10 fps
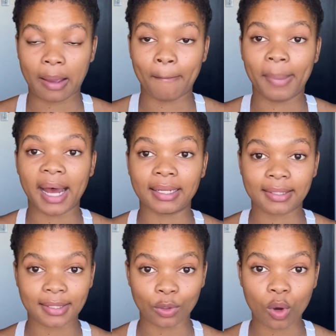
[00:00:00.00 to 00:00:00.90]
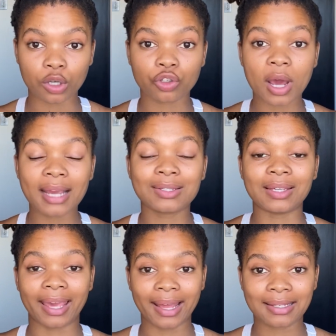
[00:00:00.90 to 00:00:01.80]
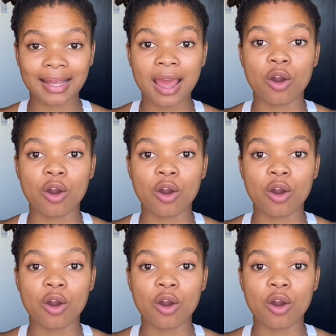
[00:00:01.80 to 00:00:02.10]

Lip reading: but you are trying to get